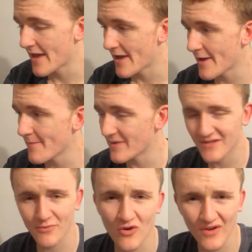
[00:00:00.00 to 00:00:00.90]
It's
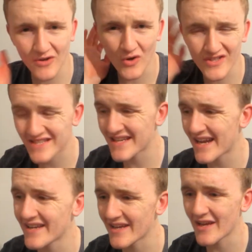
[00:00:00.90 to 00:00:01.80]
currently
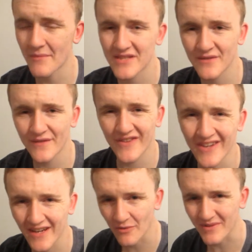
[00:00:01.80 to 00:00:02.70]
9:15, I'm still feeling
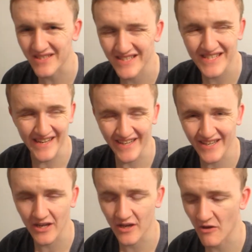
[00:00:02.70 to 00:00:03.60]
a little bit sick,
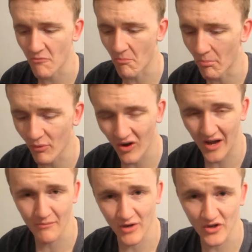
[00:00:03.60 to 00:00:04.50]
but
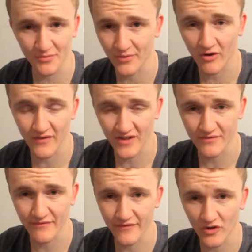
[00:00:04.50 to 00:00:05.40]
I should be alright, I've had
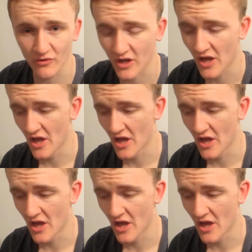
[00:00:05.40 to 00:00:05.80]
some food.